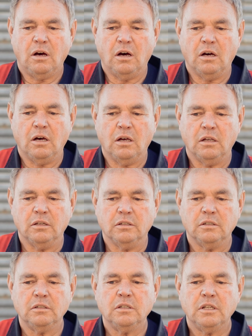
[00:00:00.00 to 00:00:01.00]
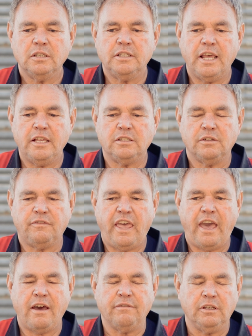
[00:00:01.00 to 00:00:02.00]
on days of
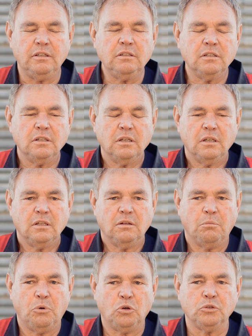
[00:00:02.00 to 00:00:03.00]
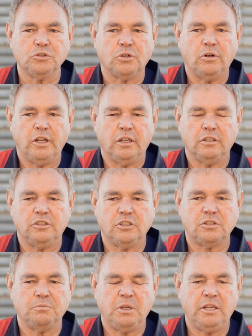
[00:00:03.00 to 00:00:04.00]
calving. Bulls are in
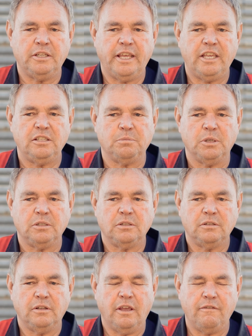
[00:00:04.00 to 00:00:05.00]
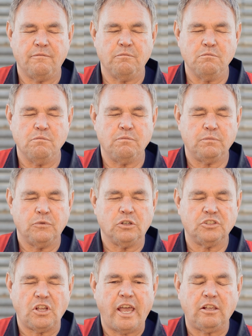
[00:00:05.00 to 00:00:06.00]
just as many days, but they've their
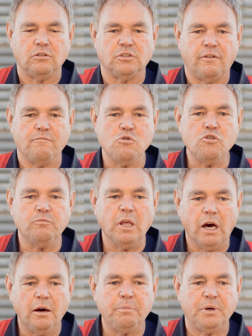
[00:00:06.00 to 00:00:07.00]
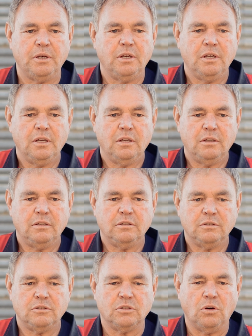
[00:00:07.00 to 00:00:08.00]
cycles have moved up,
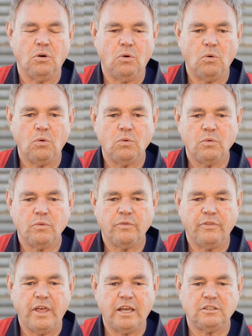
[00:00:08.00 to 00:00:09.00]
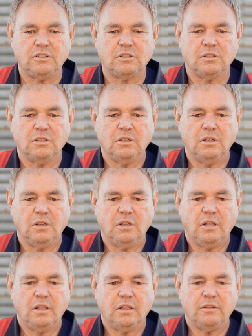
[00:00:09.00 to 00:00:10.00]
so that's
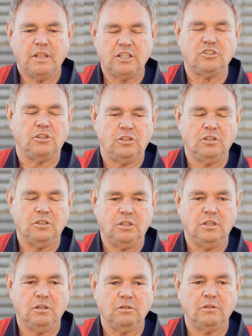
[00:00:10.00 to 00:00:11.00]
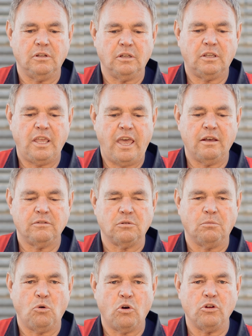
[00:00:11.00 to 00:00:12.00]
that's a good deal. The calves are
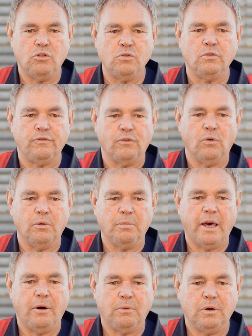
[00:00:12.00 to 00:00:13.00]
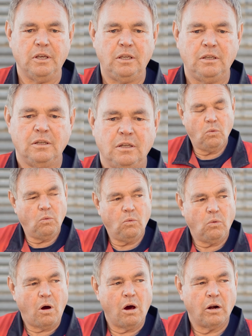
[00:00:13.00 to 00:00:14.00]
more uniform that way.
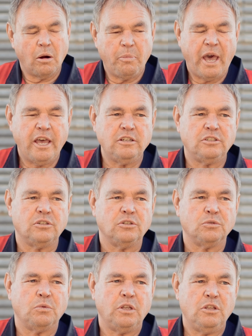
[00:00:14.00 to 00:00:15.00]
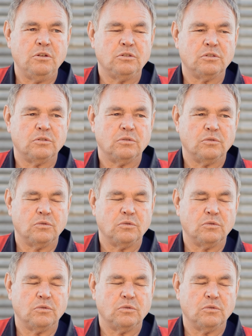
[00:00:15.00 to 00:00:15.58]
On our pastures, we use